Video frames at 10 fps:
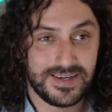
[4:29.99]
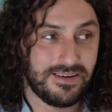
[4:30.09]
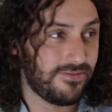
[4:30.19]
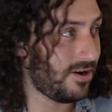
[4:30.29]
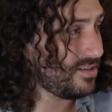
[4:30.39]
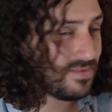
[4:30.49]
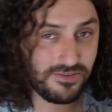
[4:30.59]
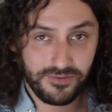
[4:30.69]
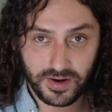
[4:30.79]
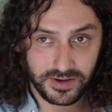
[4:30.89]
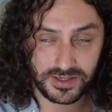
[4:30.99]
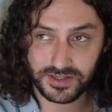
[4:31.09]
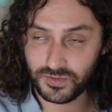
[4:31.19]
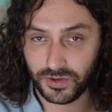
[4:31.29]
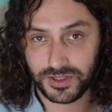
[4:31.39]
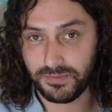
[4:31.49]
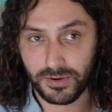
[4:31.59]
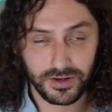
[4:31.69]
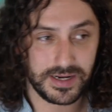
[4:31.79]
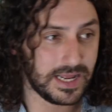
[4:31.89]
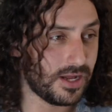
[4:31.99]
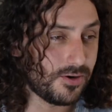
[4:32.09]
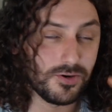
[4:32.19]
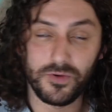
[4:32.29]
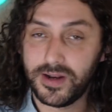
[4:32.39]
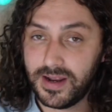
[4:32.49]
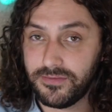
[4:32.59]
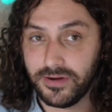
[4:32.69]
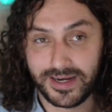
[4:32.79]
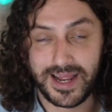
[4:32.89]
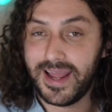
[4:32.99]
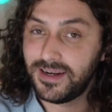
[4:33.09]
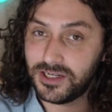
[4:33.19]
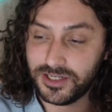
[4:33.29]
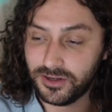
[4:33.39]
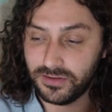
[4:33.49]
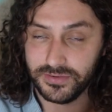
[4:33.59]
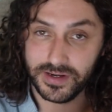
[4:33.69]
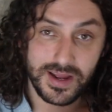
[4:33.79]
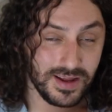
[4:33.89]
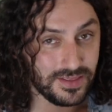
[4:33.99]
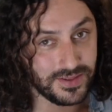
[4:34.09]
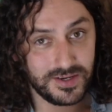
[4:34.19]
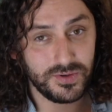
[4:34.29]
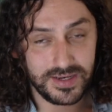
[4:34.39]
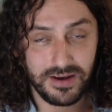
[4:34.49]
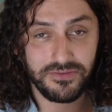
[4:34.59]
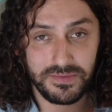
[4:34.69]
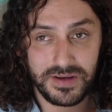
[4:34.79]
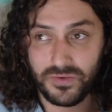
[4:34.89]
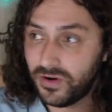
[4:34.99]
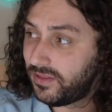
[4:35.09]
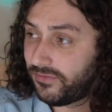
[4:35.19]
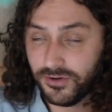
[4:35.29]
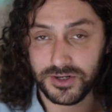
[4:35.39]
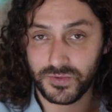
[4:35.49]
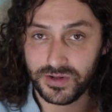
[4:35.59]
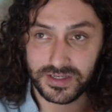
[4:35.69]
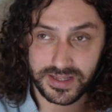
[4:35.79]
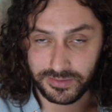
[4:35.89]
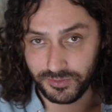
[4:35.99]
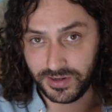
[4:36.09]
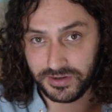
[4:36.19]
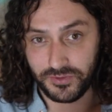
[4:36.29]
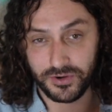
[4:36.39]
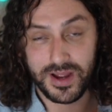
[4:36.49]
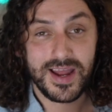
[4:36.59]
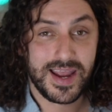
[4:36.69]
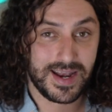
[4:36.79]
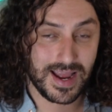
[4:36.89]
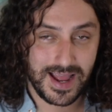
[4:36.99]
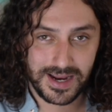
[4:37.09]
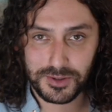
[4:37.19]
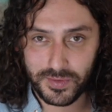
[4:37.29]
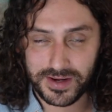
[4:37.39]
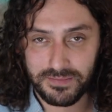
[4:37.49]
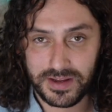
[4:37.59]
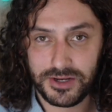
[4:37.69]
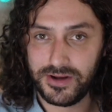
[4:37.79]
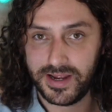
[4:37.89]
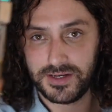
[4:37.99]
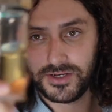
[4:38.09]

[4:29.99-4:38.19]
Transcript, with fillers: If all of my fragrances were to burn down or whatever and I had to start over, this would definitely be one of the first ones I would reach for, and I highly recommend you guys